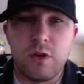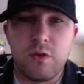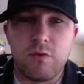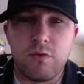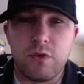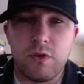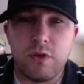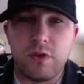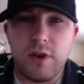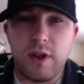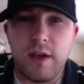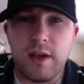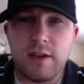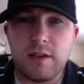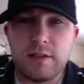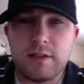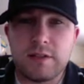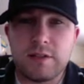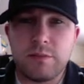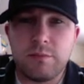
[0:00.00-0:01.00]
Real
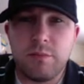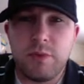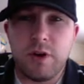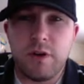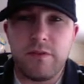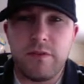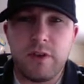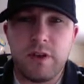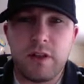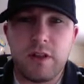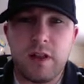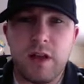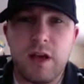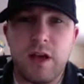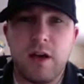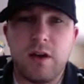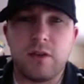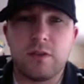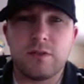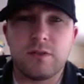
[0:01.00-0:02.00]
nice puffy
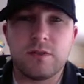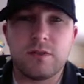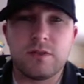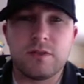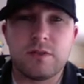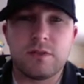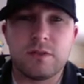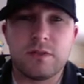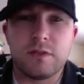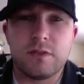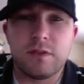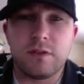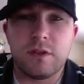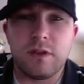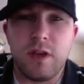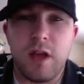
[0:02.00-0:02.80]
clouds.